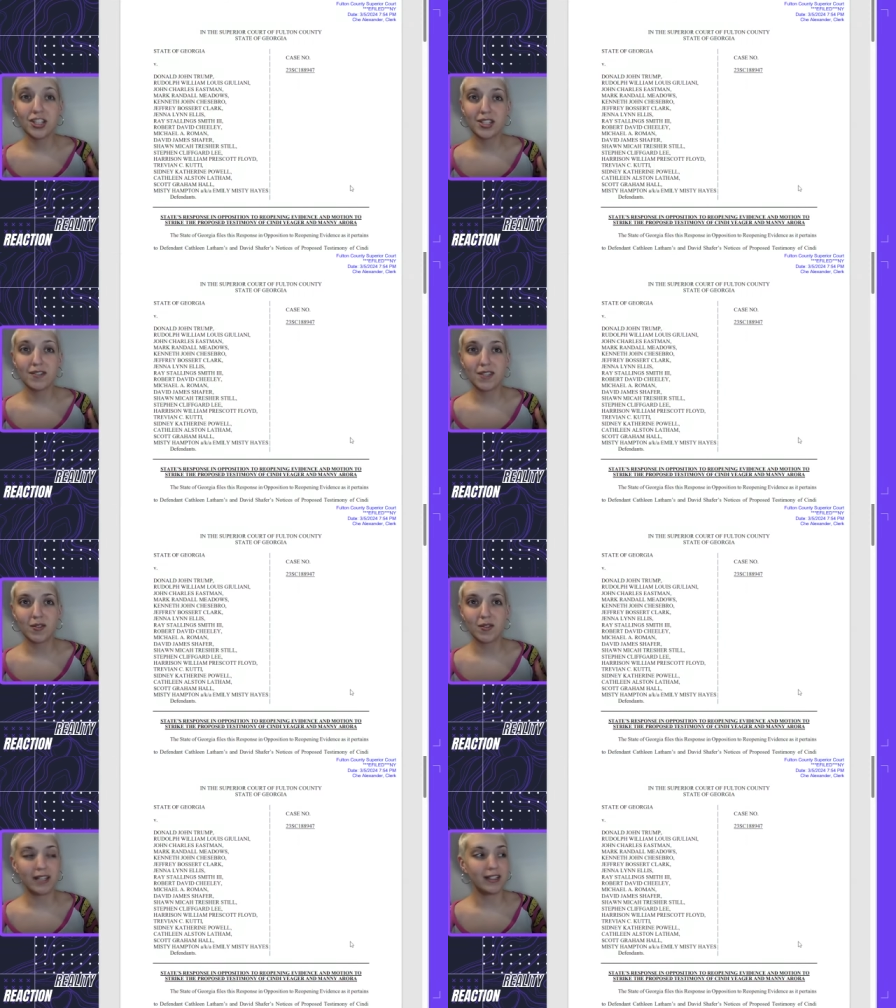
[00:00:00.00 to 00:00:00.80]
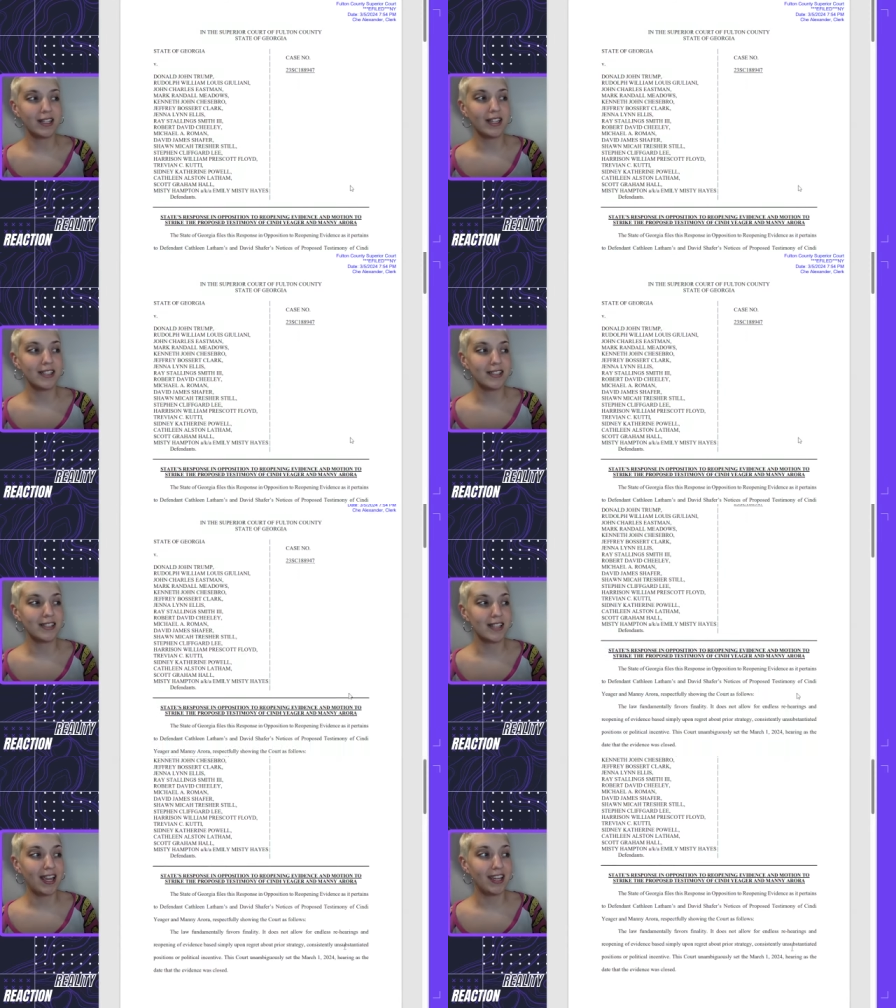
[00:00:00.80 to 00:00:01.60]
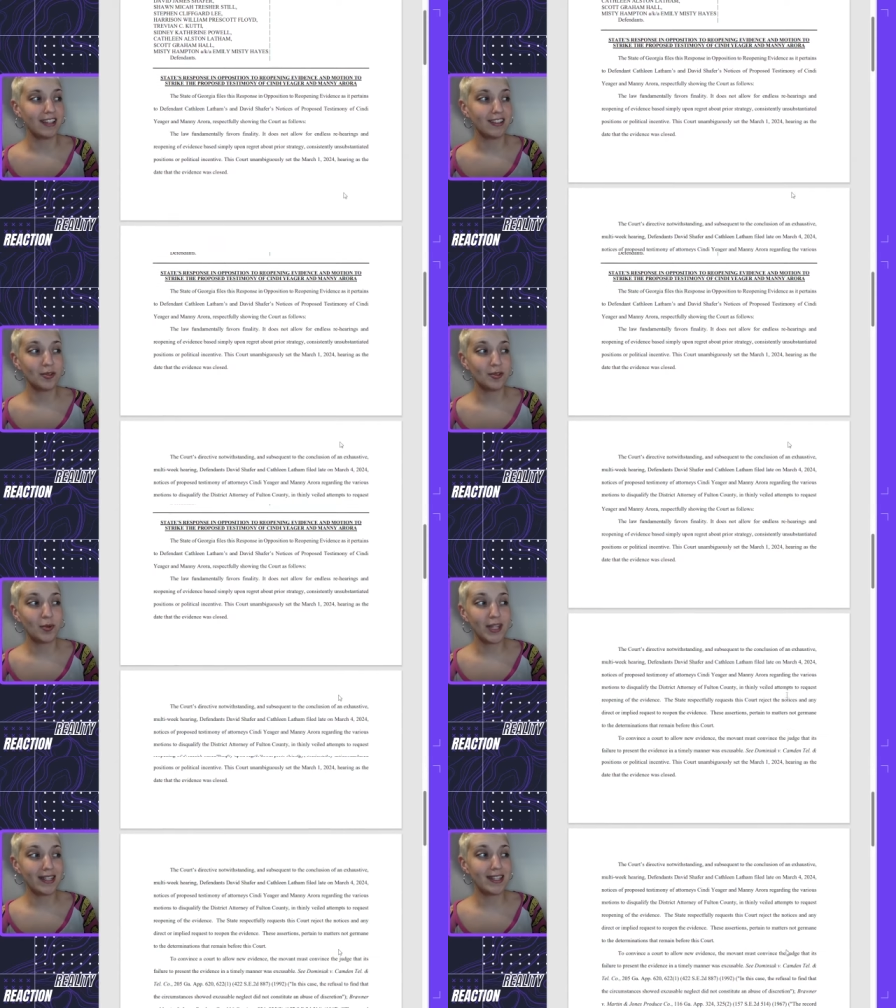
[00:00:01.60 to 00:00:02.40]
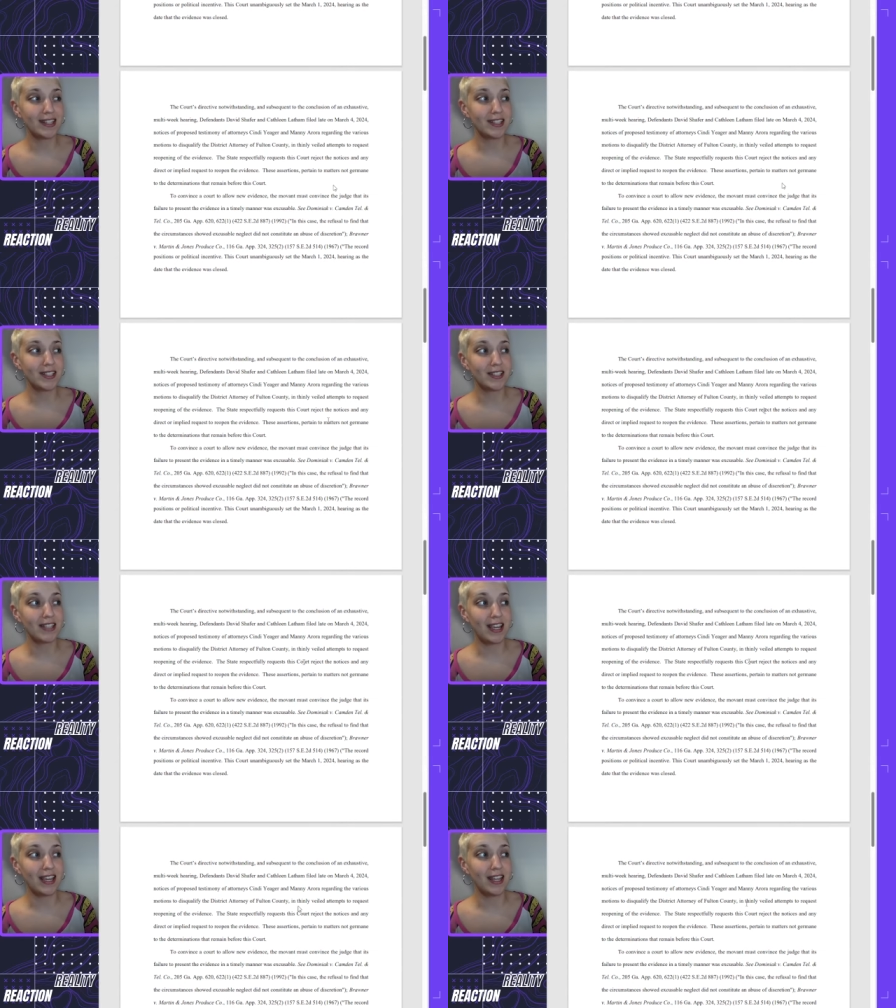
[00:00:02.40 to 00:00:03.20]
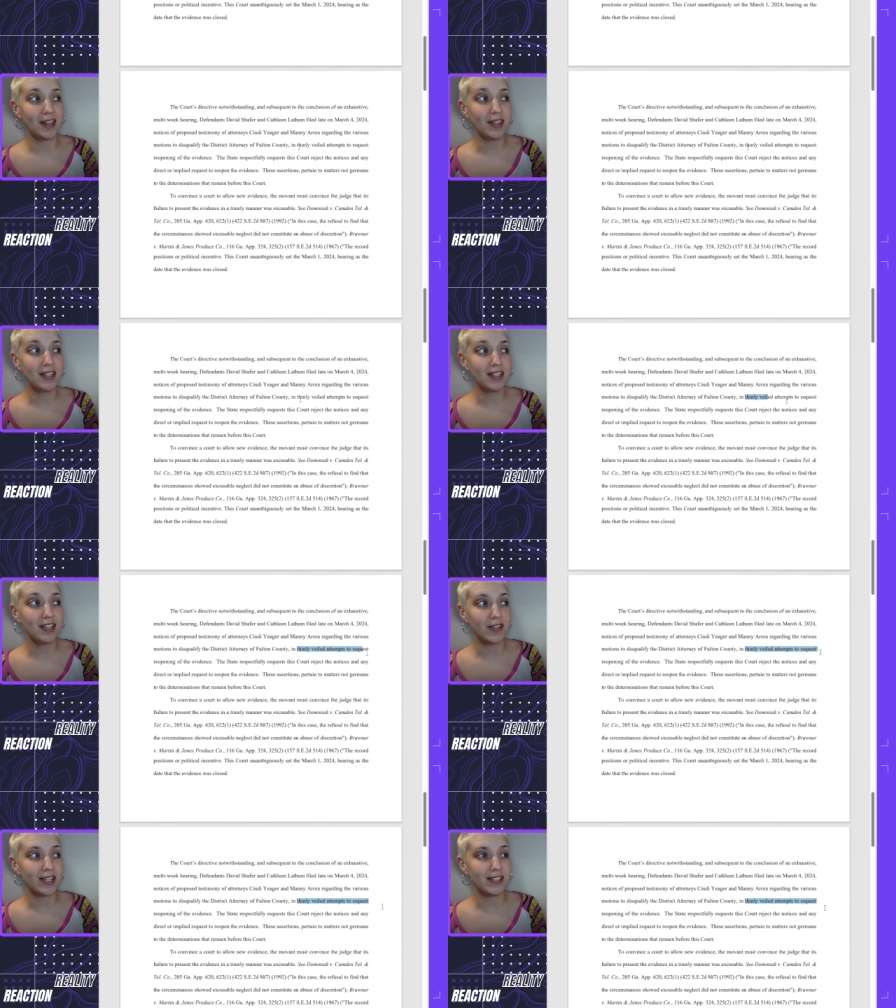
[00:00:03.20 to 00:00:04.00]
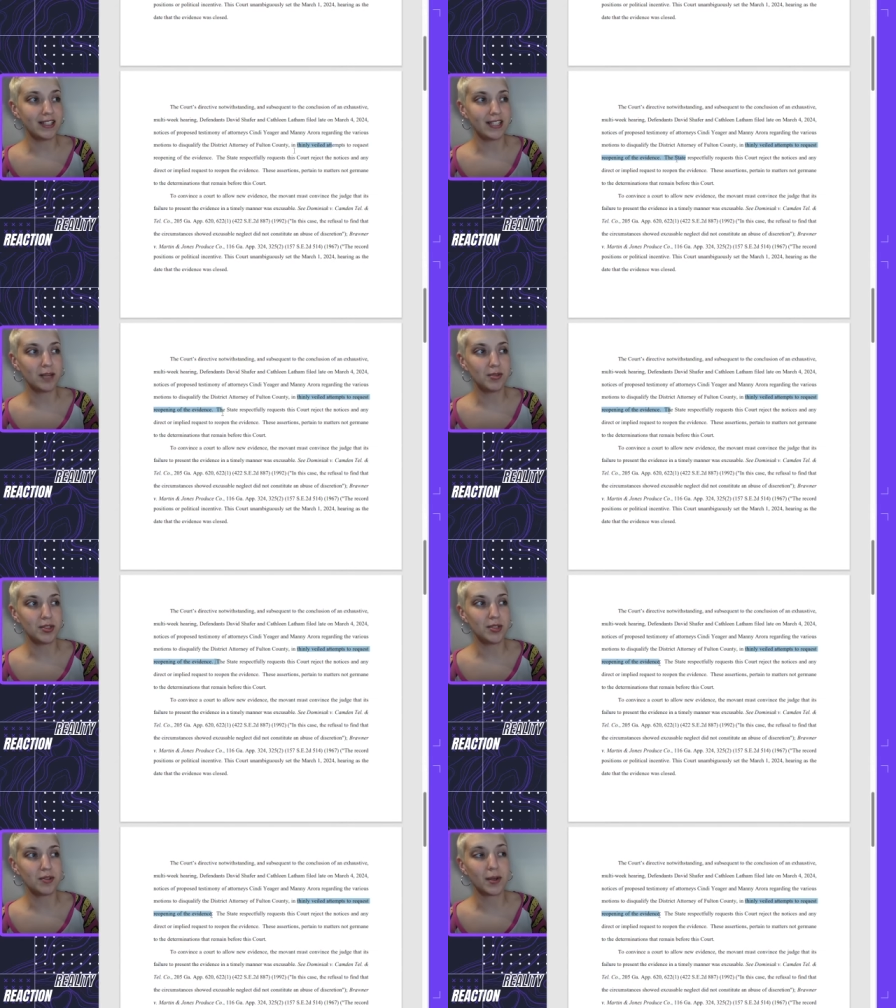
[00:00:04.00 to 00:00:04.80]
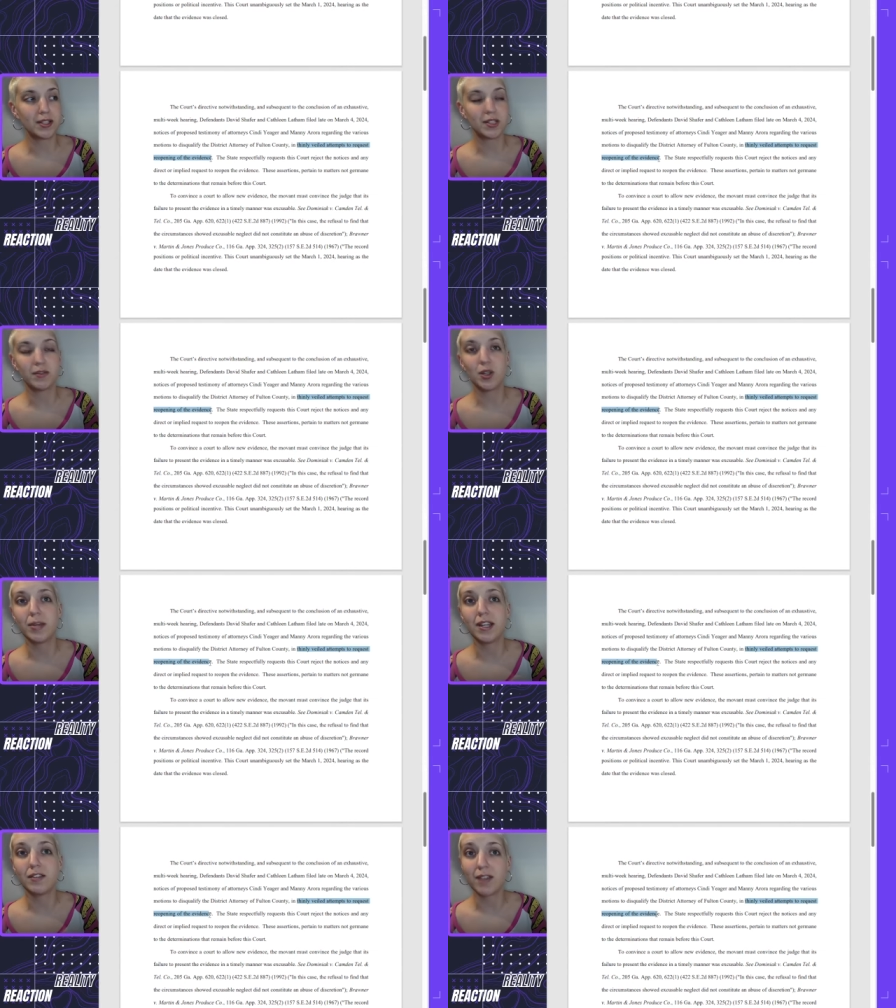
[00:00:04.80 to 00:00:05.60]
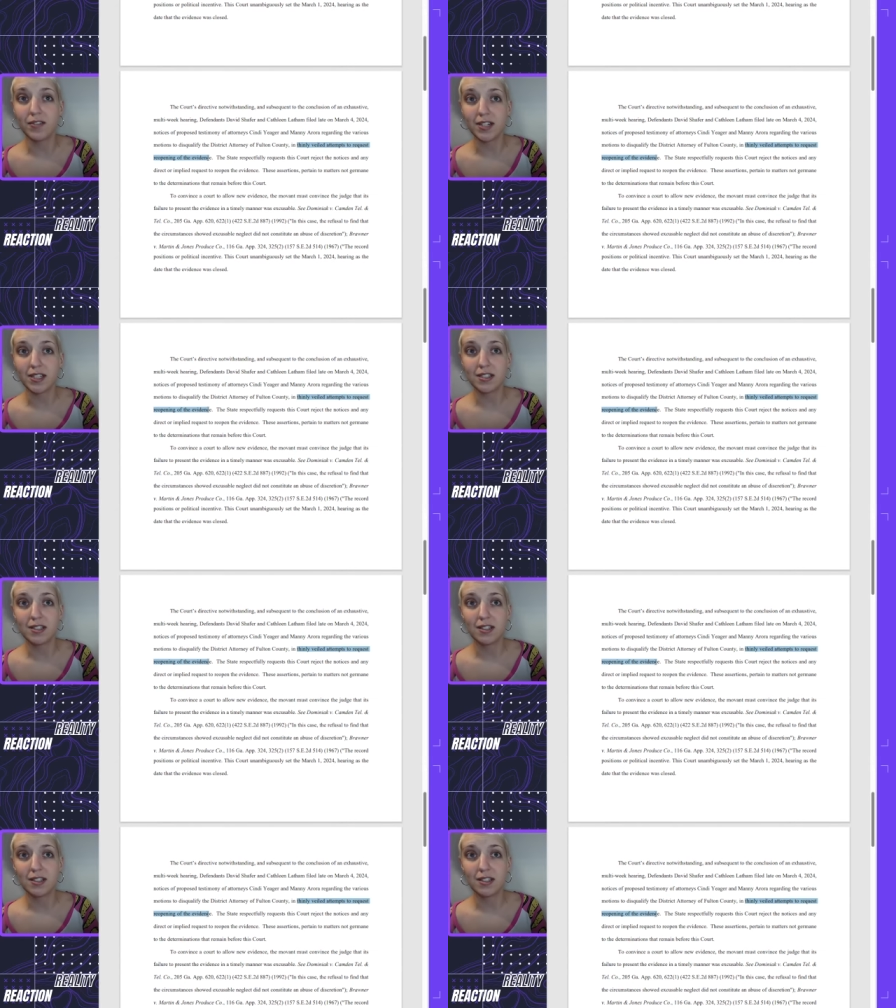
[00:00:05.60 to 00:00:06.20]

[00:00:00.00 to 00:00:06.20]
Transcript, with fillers: The gist of this filing is, hey, we think that this is a thinly veiled attempt to request the reopening of evidence.